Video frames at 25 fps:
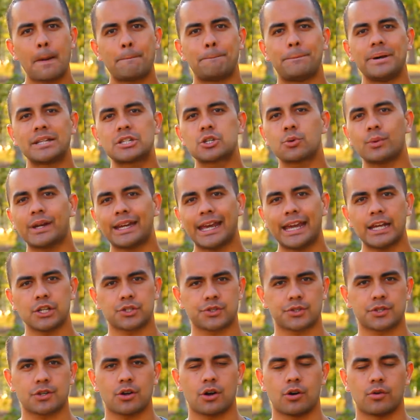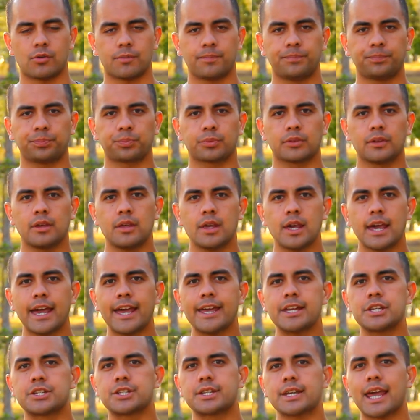between each soul
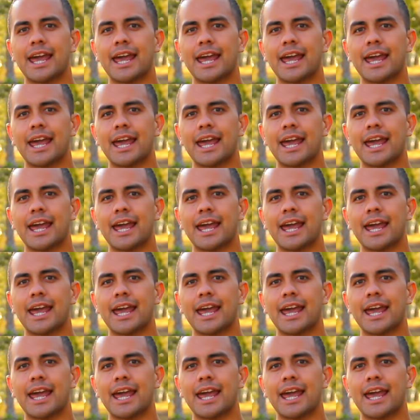is